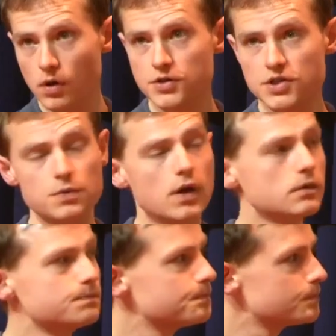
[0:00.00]
works as
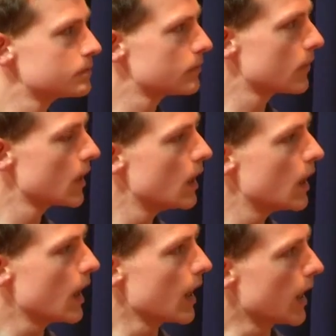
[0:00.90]
well.
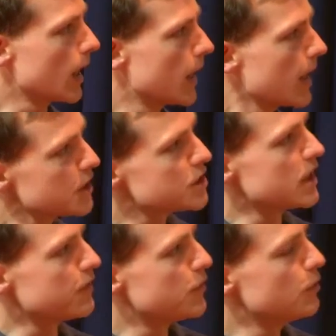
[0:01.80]
And
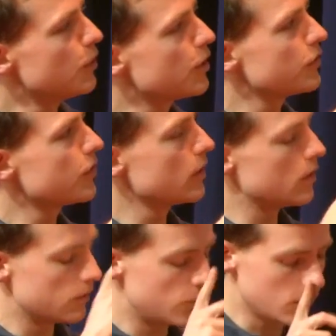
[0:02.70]
actually, if you look at
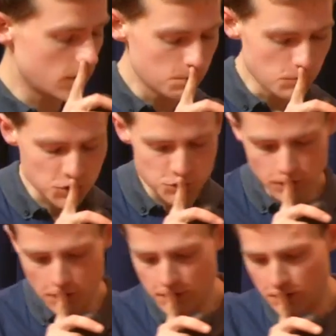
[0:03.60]
the module
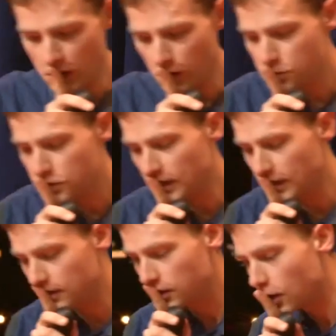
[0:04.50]
loading code in